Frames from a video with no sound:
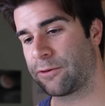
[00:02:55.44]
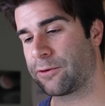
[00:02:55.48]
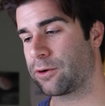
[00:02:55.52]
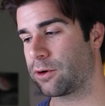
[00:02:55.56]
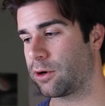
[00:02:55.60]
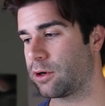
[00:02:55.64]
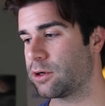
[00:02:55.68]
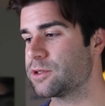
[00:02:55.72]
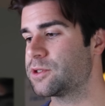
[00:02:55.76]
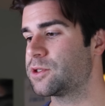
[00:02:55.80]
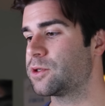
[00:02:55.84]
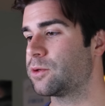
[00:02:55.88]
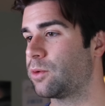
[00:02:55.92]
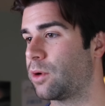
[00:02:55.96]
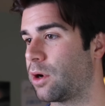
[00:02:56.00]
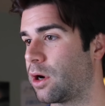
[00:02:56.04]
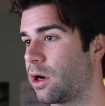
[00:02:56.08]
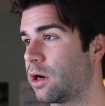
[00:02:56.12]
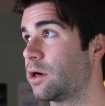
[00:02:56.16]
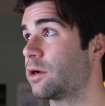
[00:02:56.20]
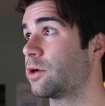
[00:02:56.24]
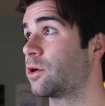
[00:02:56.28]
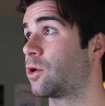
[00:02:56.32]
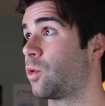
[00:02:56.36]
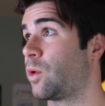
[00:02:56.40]
Now there also
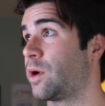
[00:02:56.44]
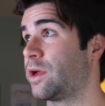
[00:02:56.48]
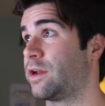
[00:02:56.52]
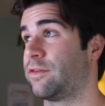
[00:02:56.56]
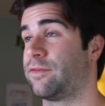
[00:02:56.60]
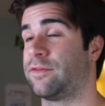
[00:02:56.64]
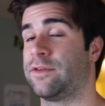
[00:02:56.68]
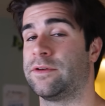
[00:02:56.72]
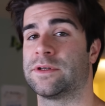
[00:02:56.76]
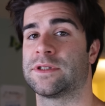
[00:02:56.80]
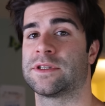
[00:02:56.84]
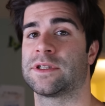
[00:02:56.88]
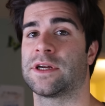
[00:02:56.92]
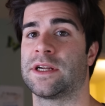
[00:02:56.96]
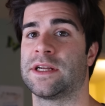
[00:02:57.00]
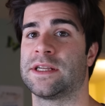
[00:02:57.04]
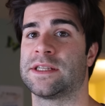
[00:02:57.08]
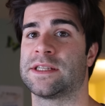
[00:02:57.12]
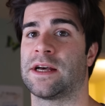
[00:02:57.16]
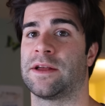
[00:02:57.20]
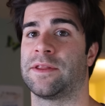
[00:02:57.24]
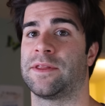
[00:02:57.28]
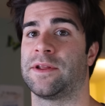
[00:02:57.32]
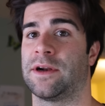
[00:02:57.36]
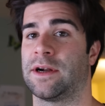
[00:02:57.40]
are quite a few
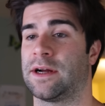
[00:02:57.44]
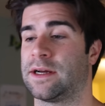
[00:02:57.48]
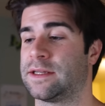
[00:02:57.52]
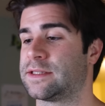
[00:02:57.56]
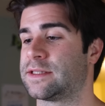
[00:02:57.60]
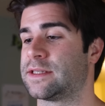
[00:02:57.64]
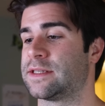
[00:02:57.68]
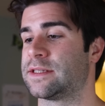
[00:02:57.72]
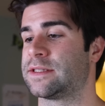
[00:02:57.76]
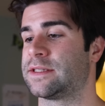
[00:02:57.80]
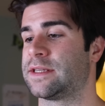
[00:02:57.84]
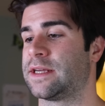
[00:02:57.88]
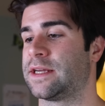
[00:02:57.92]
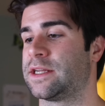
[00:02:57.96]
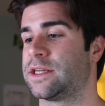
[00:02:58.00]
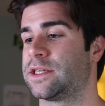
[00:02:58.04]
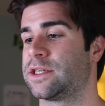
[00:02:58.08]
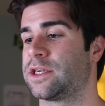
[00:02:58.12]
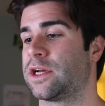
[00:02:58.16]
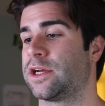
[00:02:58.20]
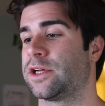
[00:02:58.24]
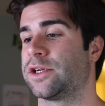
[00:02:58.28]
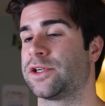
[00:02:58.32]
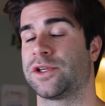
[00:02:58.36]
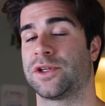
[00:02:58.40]
studies out there on
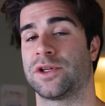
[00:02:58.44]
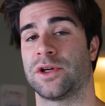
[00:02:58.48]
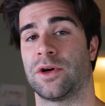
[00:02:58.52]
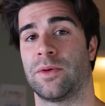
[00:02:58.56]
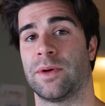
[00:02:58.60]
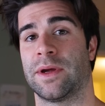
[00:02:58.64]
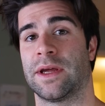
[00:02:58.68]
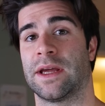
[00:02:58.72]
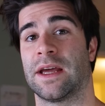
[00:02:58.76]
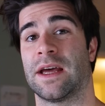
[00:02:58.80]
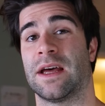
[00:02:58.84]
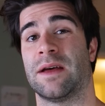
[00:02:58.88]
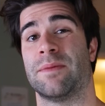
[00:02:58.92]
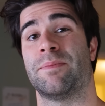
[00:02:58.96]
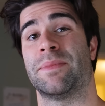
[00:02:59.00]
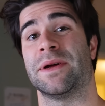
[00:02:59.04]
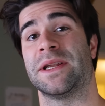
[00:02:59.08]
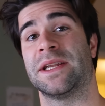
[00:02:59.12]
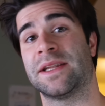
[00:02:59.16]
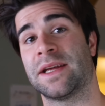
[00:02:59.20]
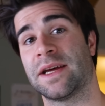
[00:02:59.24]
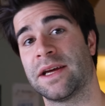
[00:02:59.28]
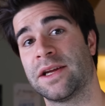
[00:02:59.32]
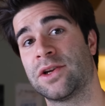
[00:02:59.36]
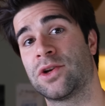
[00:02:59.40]
Cistanche showing a
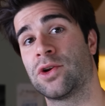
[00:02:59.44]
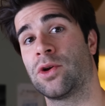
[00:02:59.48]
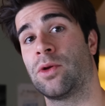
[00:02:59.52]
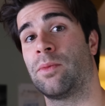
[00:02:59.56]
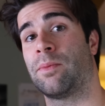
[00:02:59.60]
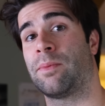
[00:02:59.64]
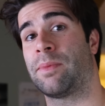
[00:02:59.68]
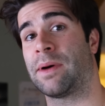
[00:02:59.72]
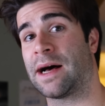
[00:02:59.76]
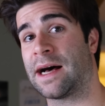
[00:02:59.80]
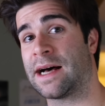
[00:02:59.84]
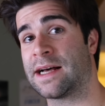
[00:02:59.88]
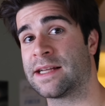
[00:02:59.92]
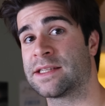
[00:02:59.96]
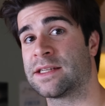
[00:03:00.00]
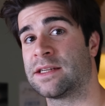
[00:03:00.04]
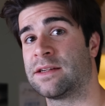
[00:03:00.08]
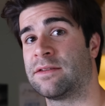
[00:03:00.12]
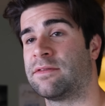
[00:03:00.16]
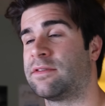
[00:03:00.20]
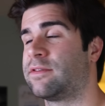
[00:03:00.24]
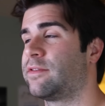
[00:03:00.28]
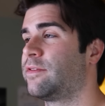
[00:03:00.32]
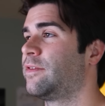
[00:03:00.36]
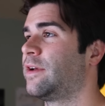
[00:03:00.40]
potential
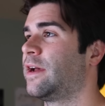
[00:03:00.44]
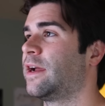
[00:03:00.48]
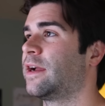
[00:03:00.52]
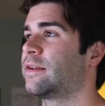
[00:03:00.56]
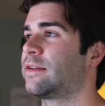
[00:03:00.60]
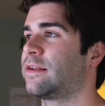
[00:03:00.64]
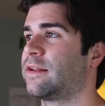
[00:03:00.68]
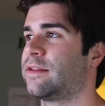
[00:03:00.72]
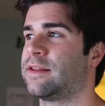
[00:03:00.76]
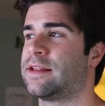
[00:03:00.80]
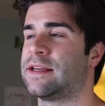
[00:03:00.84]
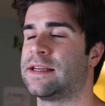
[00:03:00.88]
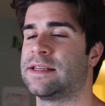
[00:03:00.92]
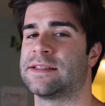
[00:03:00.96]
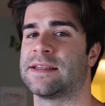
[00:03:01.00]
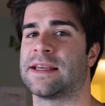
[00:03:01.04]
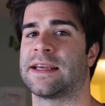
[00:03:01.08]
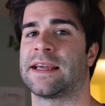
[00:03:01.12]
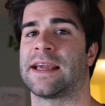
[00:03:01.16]
positive effect on things